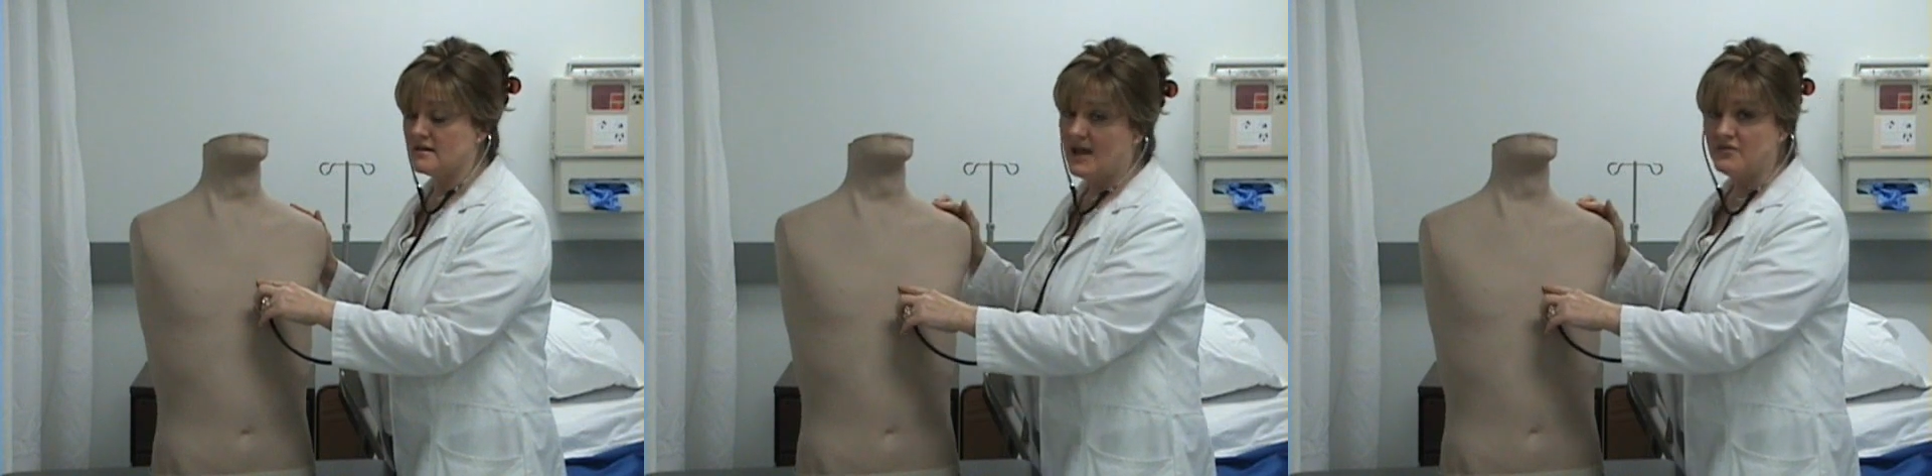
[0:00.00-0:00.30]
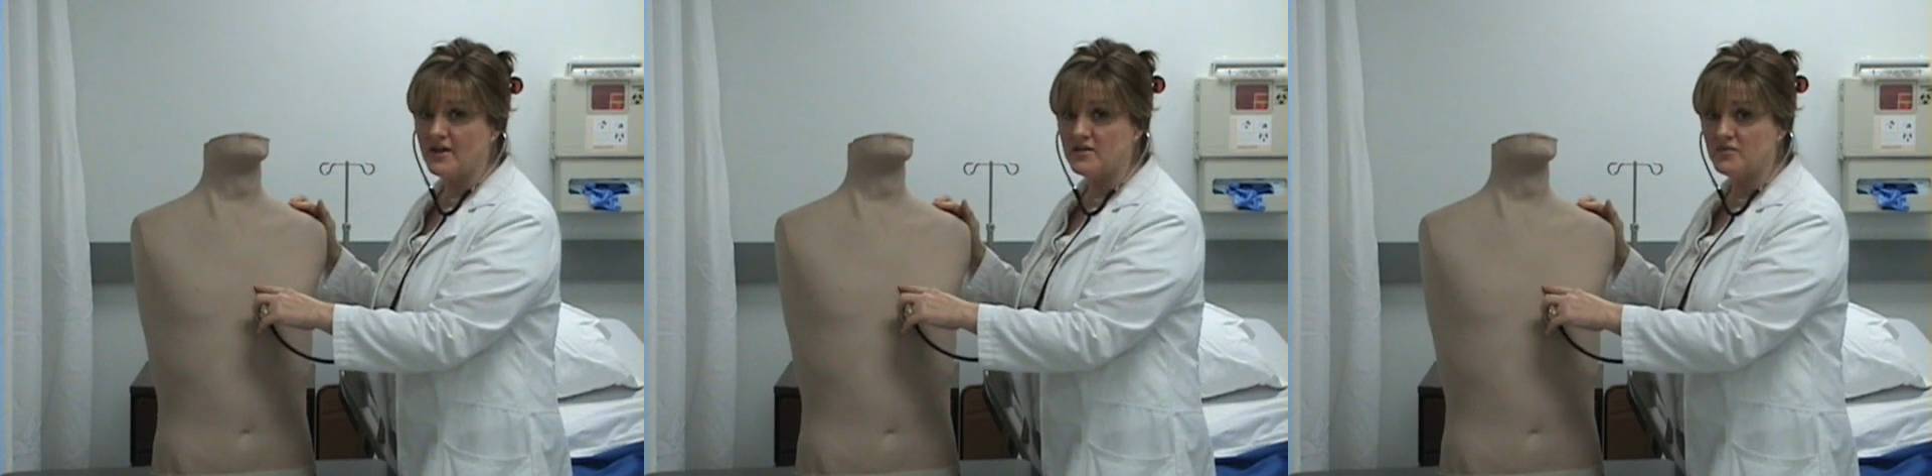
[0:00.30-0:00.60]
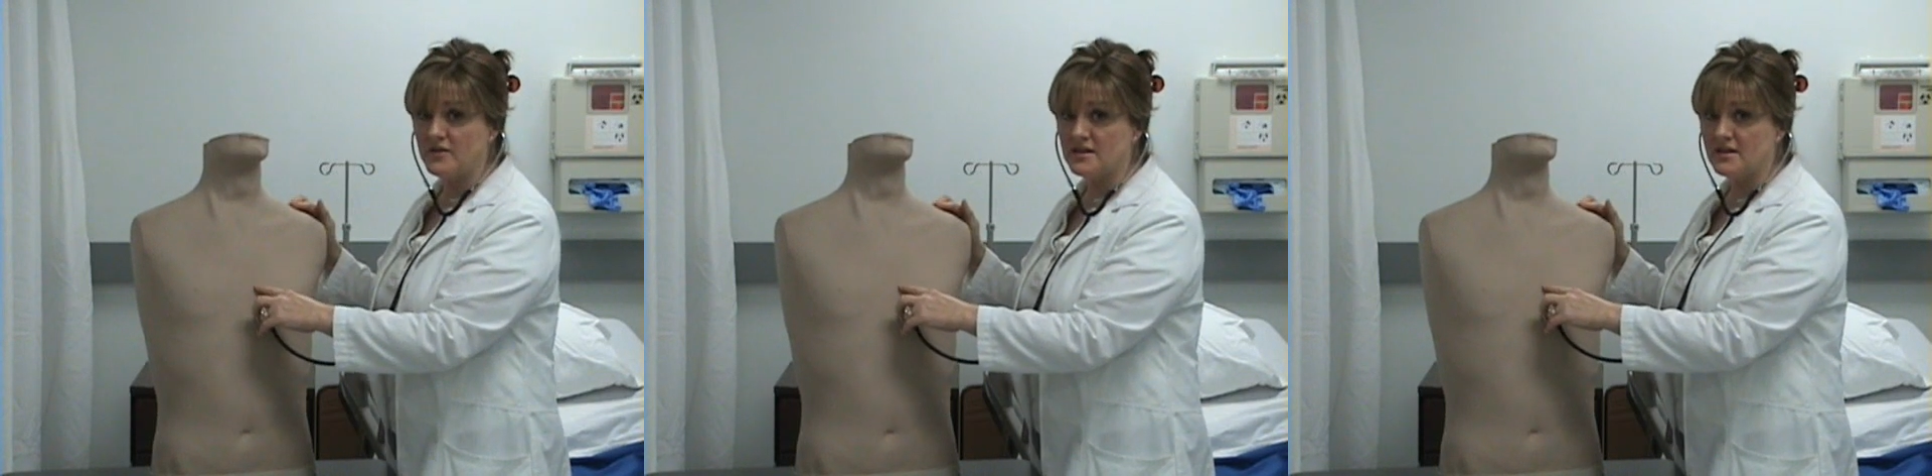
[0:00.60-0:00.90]
I found the
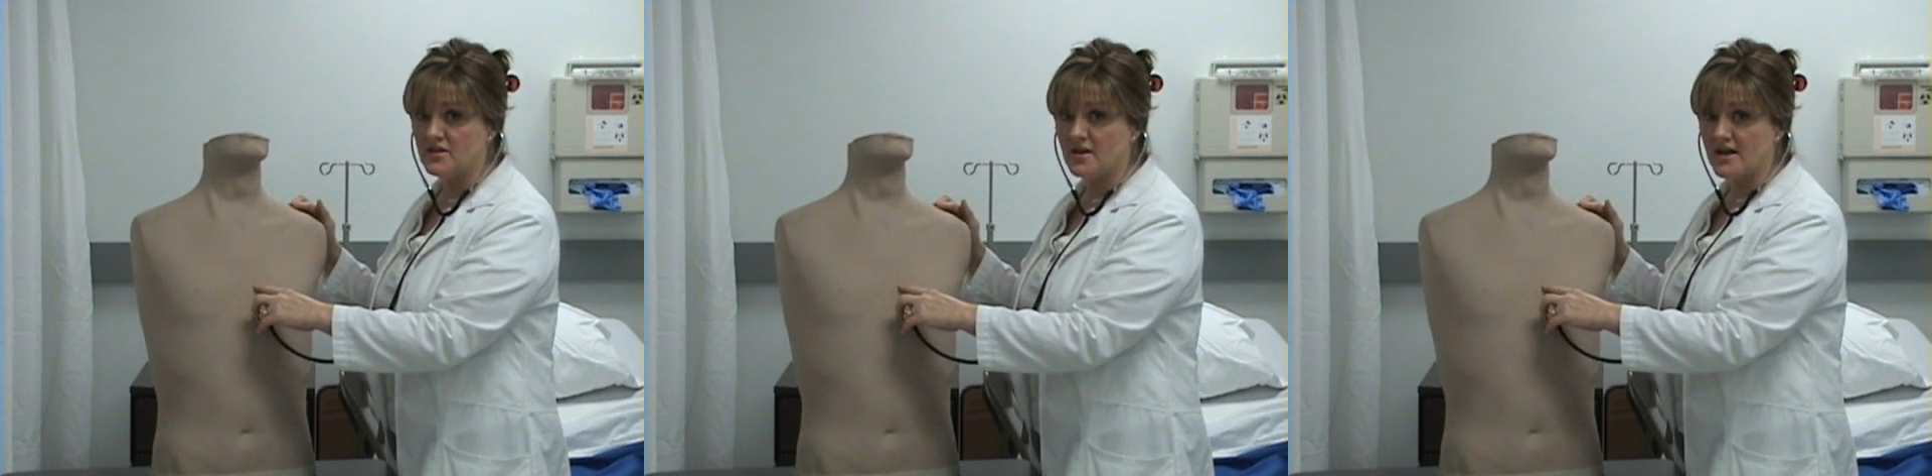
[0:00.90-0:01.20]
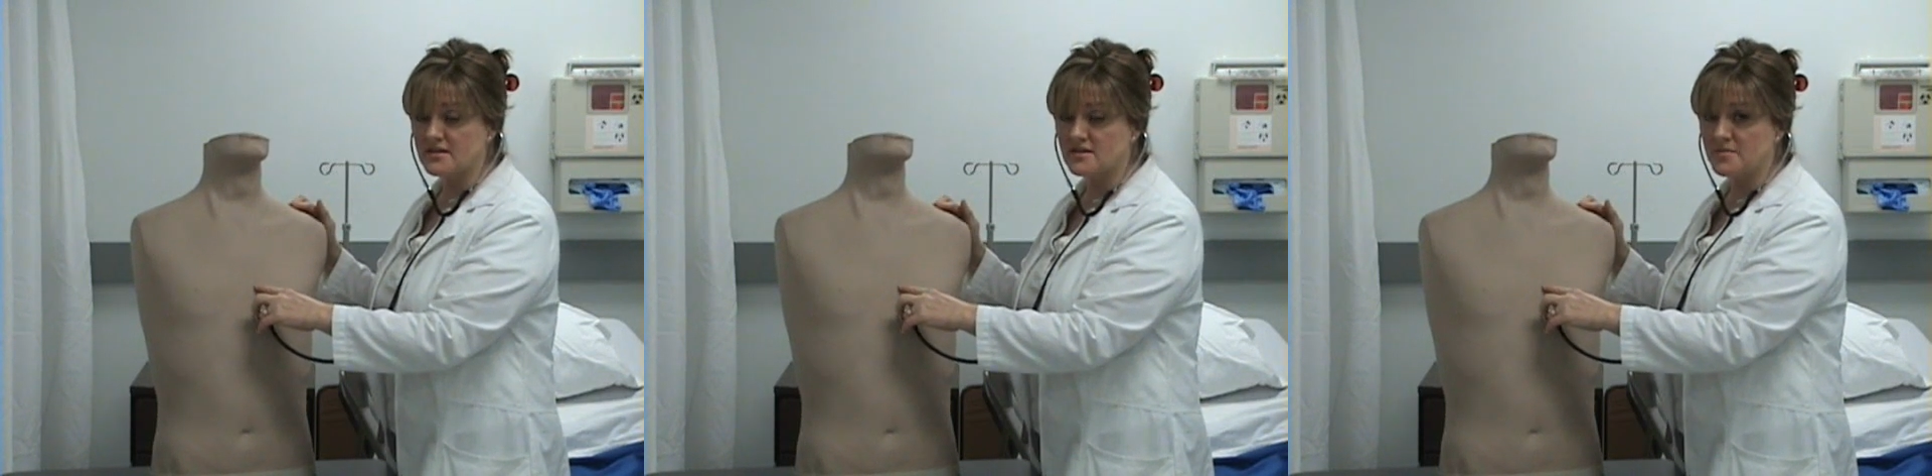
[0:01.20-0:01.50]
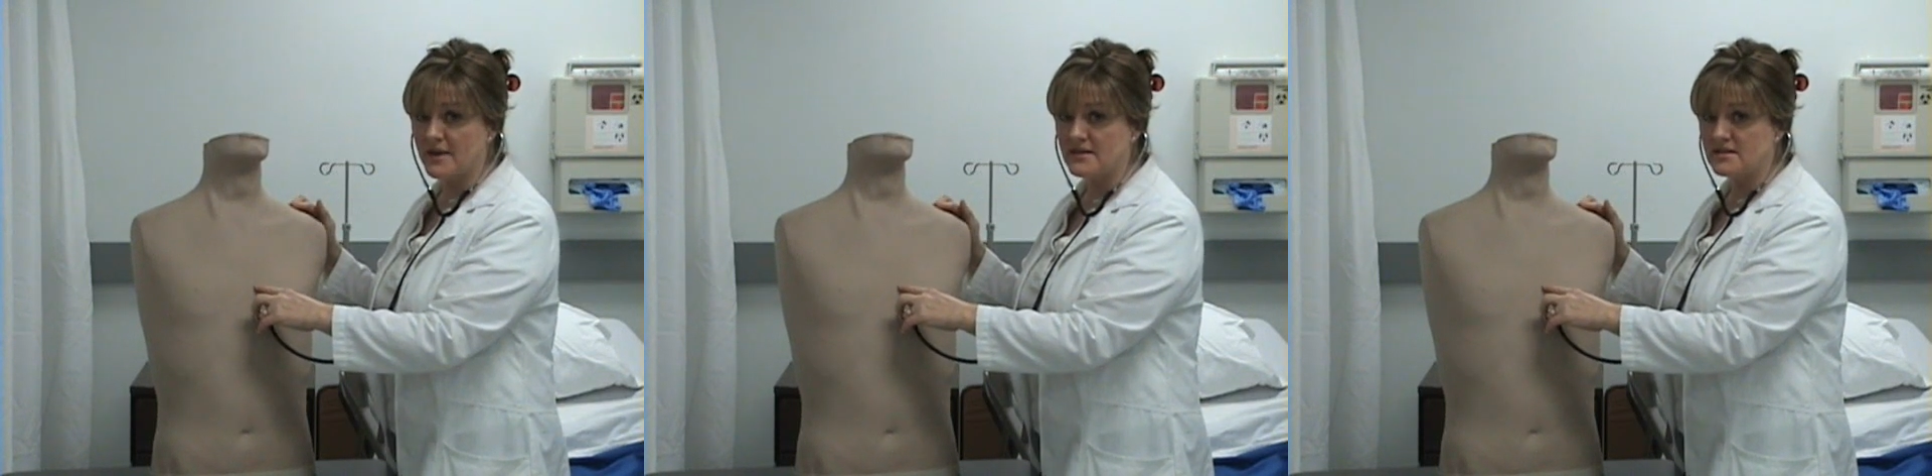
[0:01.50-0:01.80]
fifth intercostal
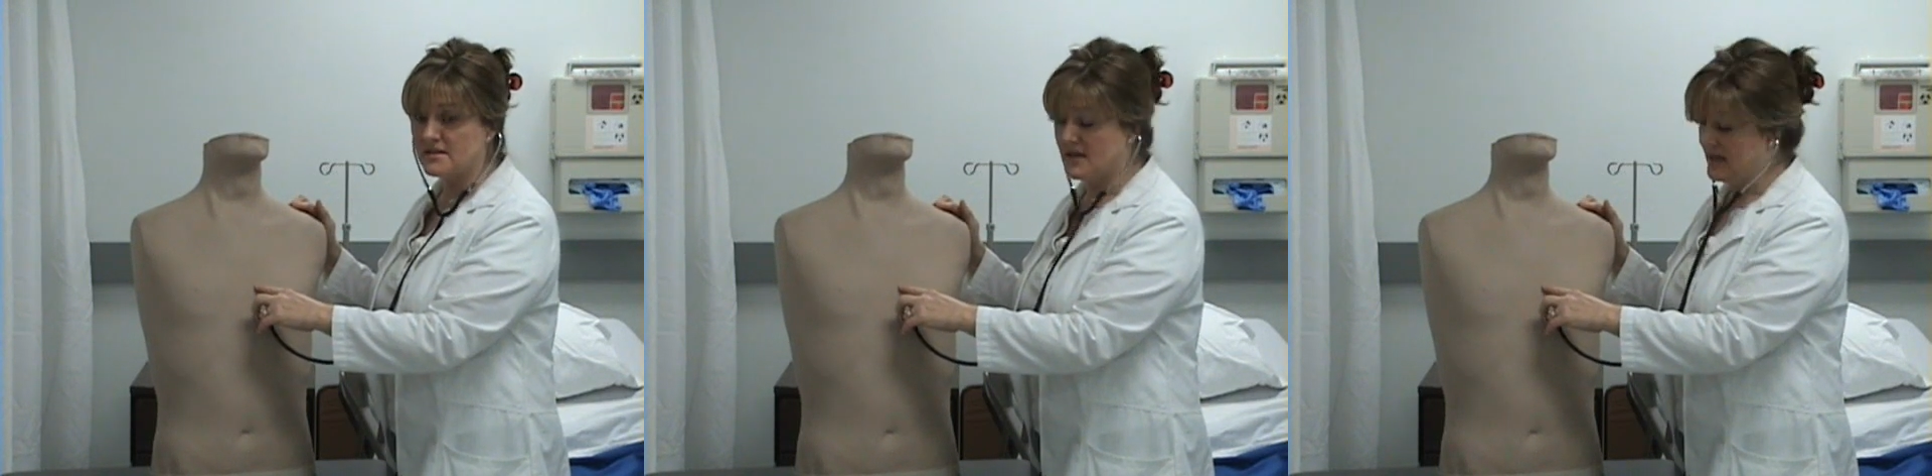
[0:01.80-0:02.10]
space.